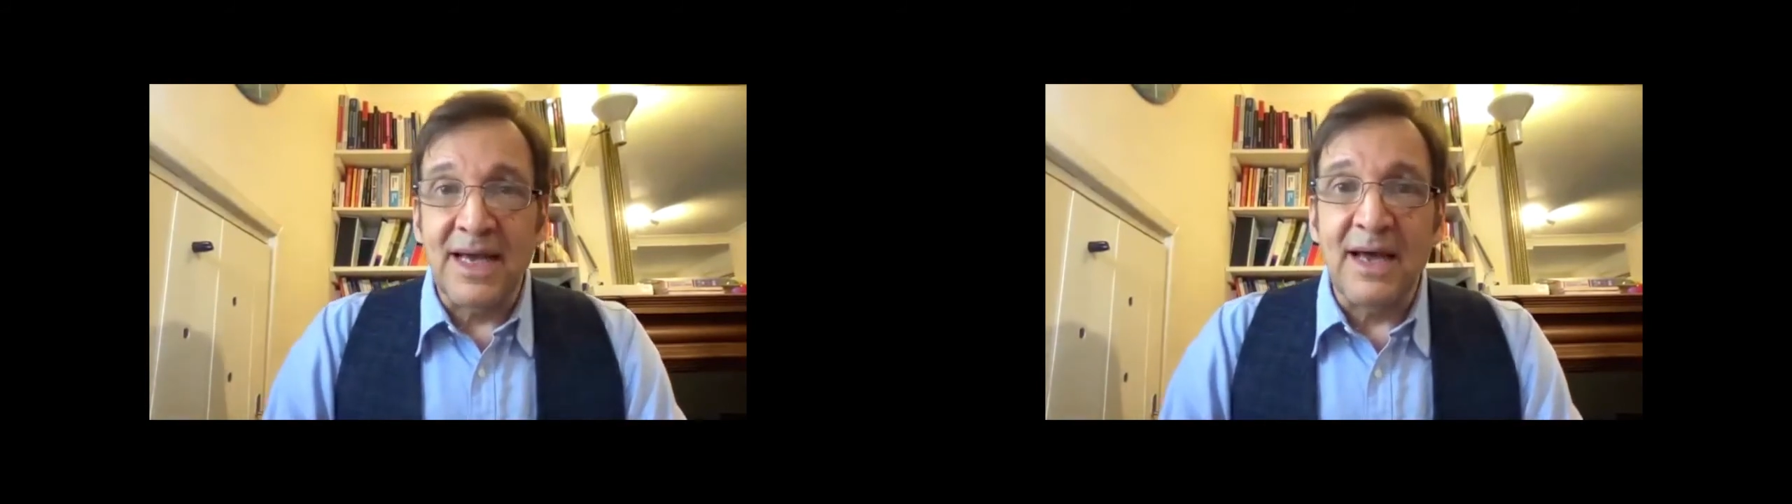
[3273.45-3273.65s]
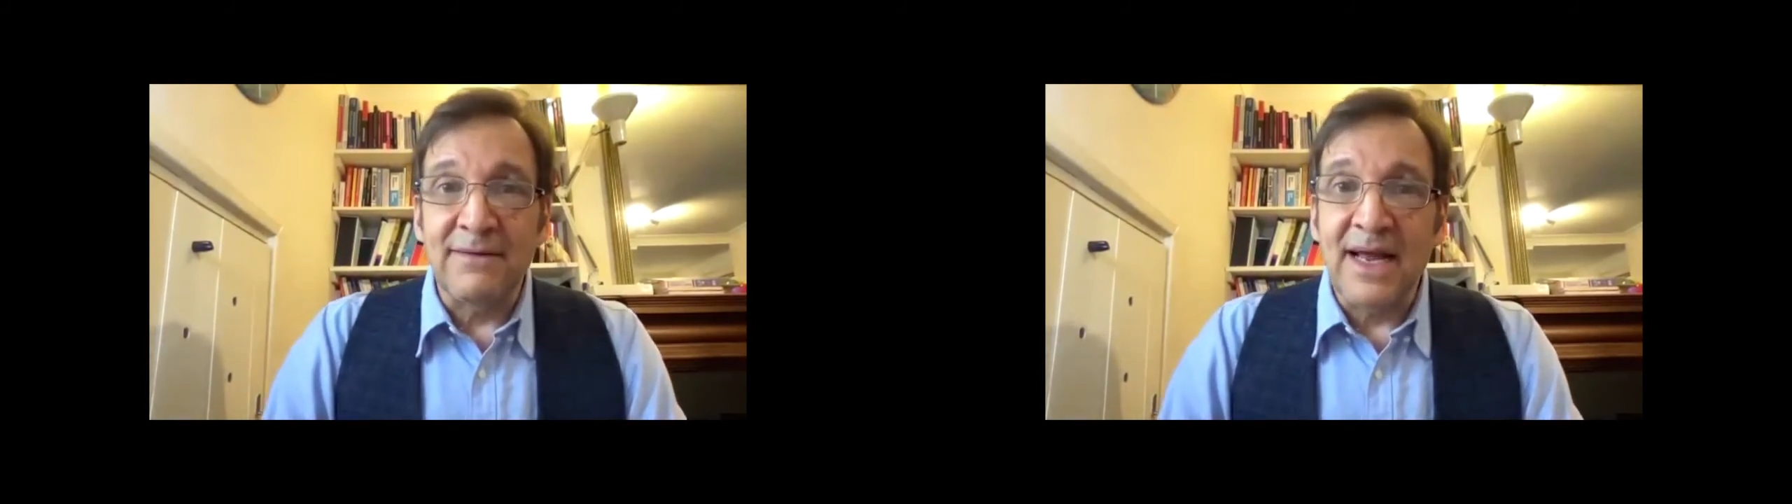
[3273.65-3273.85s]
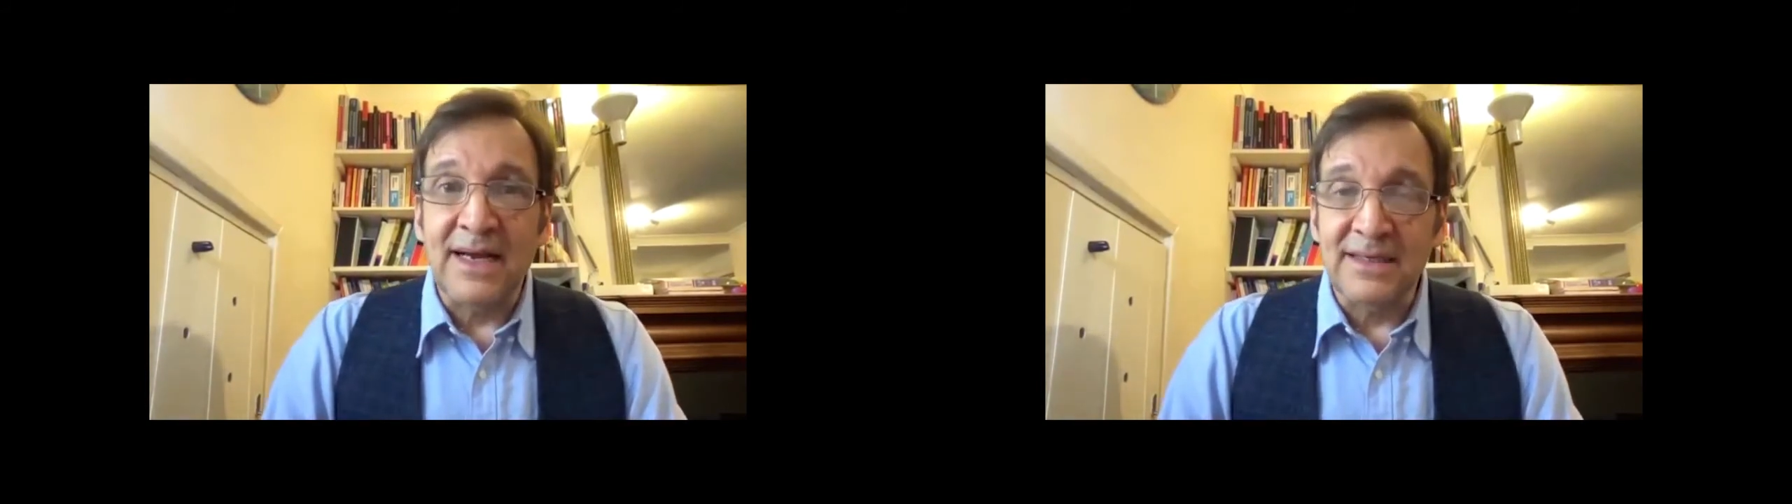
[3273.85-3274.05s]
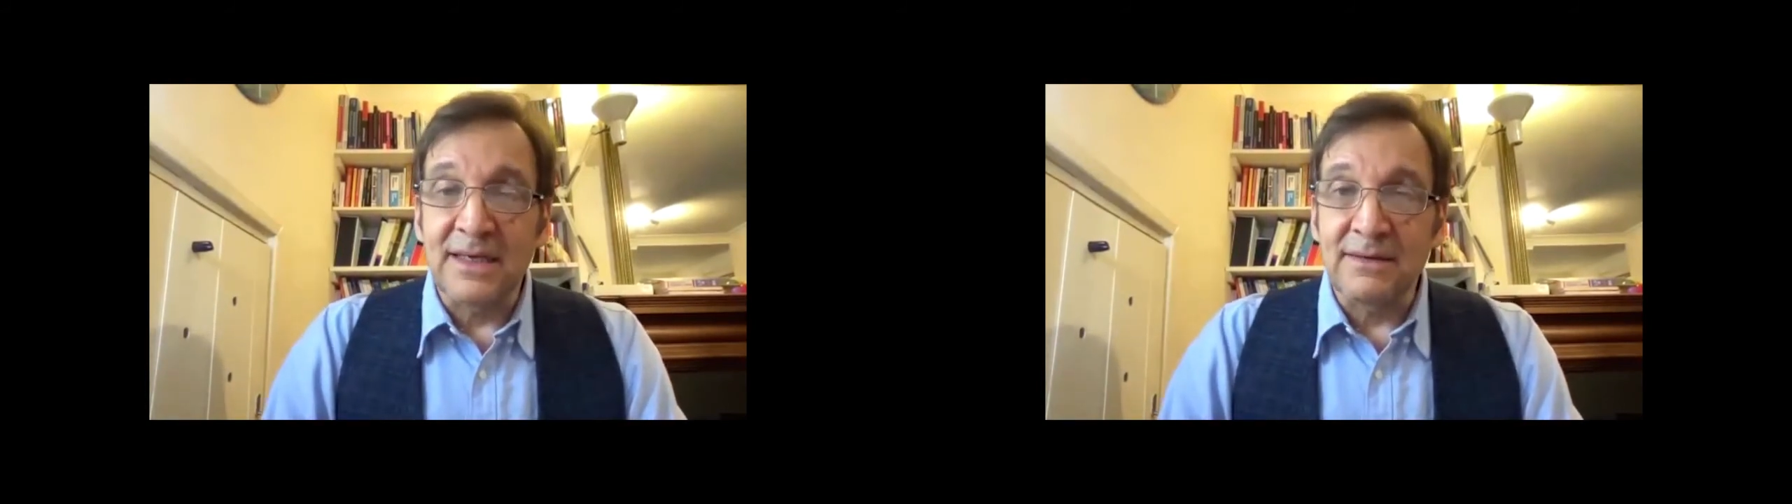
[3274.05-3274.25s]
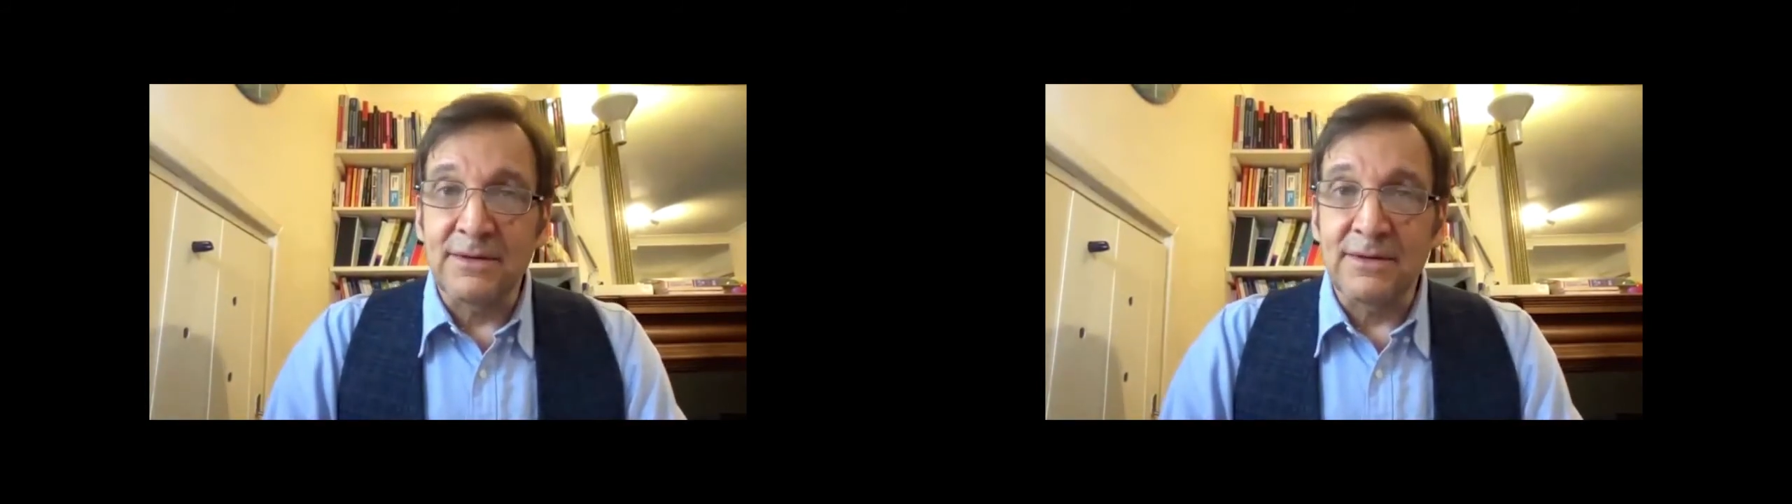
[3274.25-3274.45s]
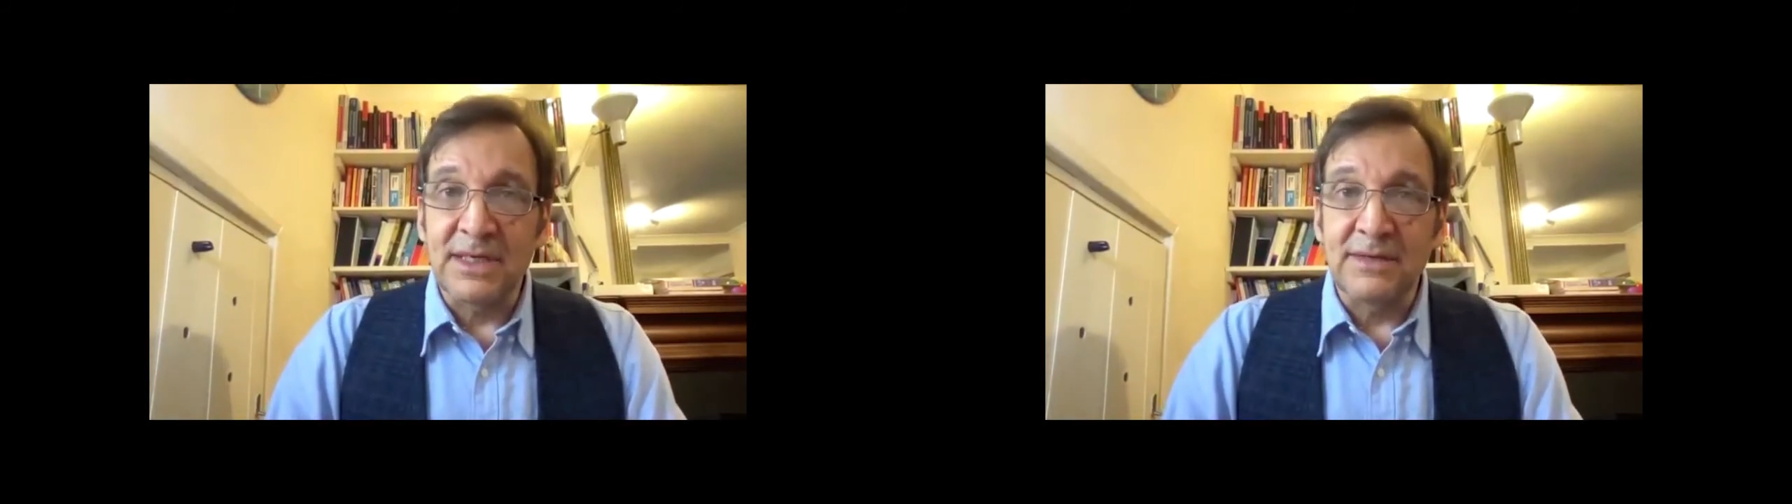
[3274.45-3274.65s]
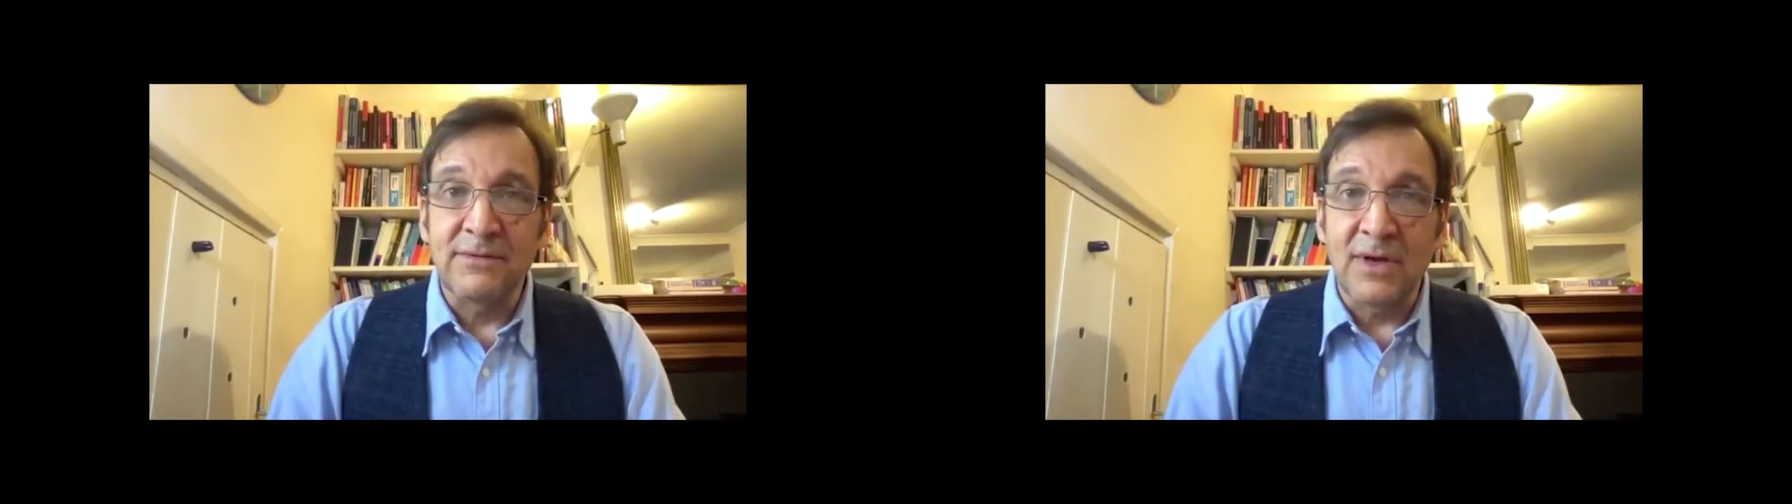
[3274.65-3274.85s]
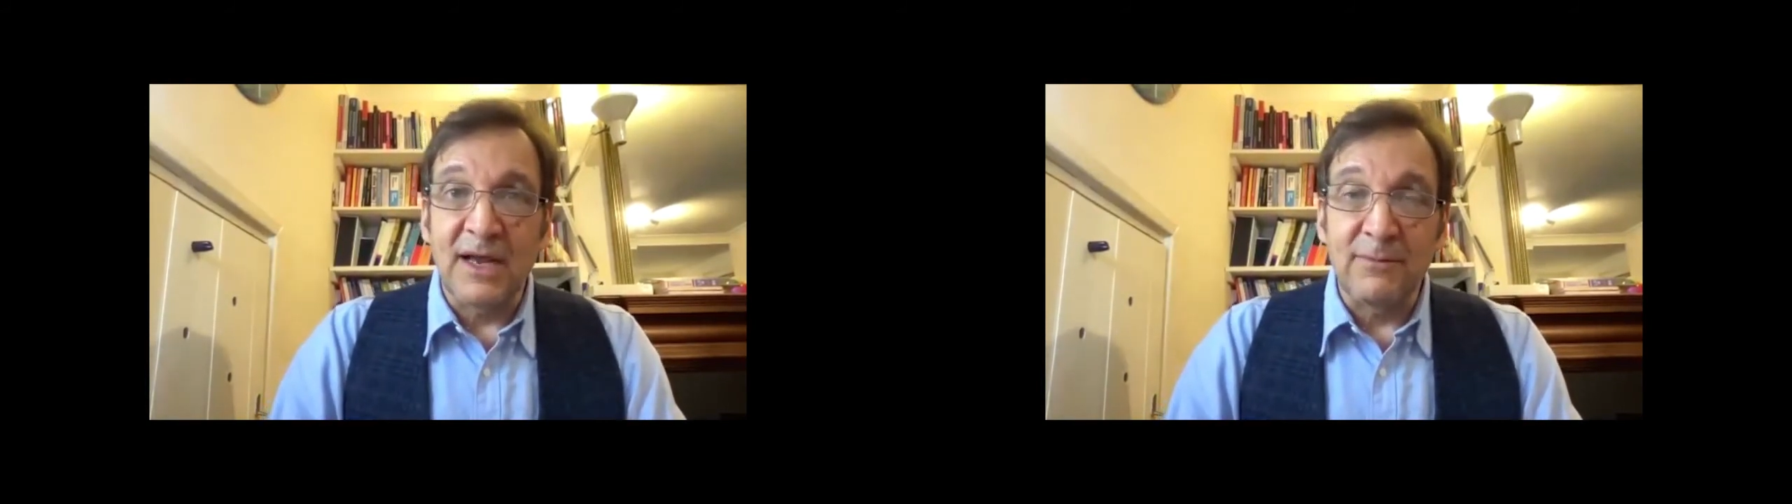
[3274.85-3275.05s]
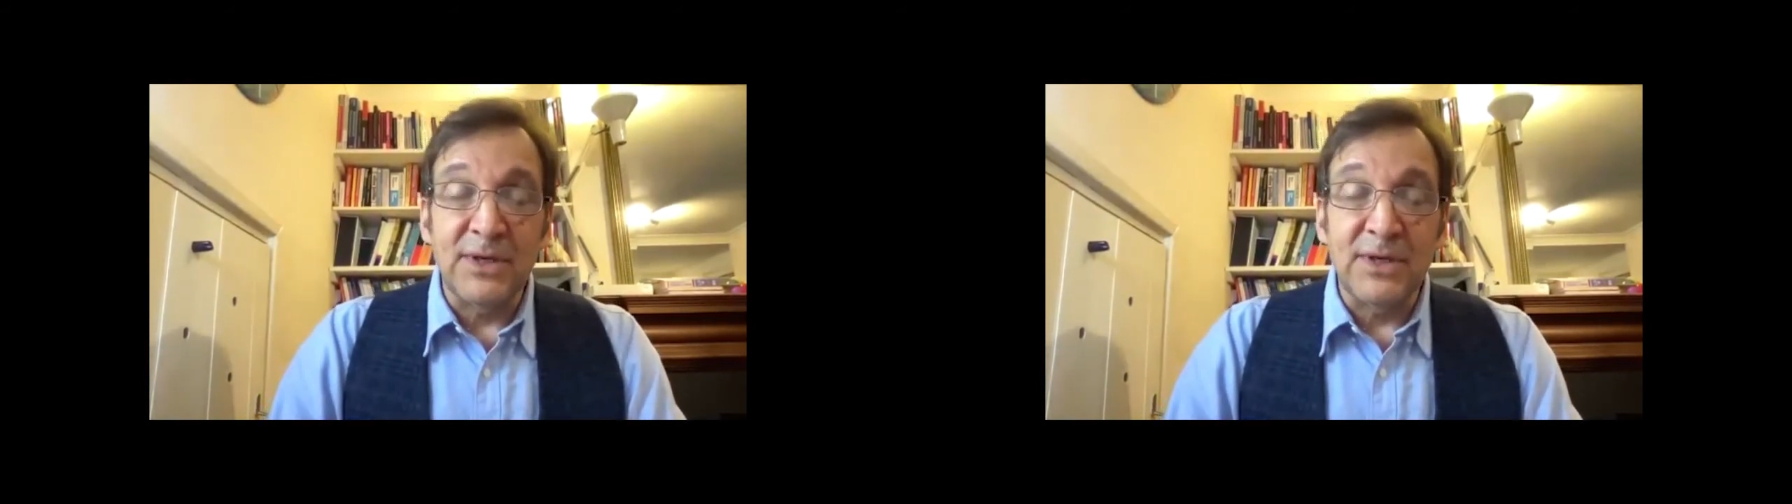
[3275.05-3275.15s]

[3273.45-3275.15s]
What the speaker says: to have an accent for the rest of your life,